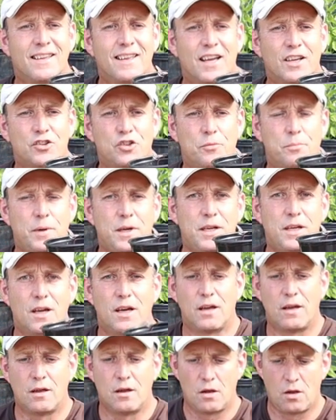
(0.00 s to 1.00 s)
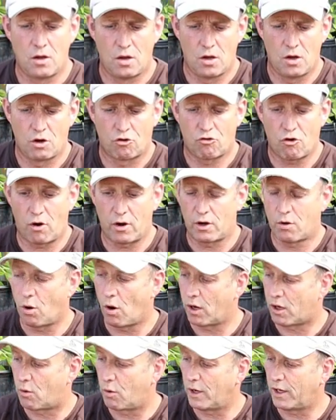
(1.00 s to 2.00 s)
That should be uh, growing
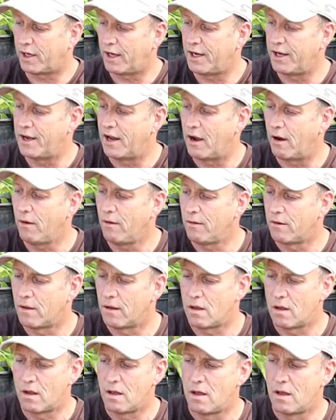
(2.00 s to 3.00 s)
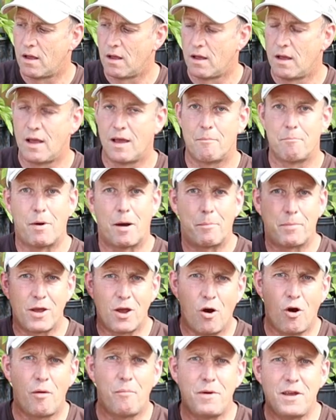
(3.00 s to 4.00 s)
quite quickly now. But
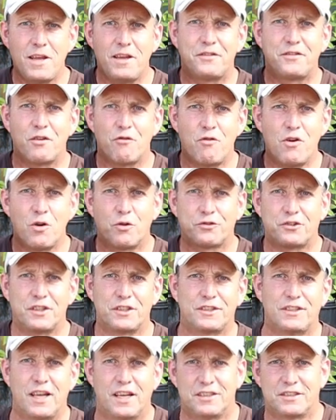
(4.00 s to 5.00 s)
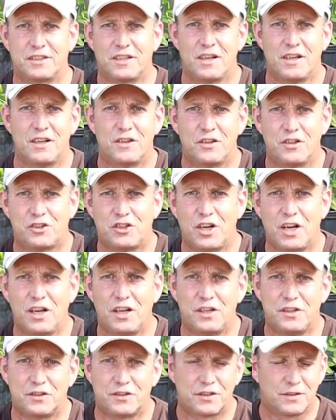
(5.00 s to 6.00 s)
behind me is the real success, the
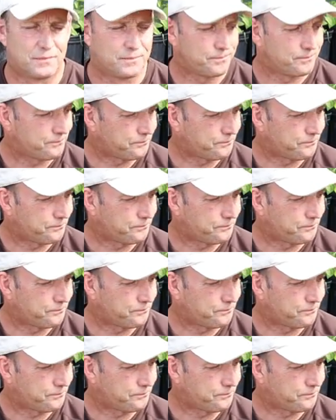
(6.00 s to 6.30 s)
chilies.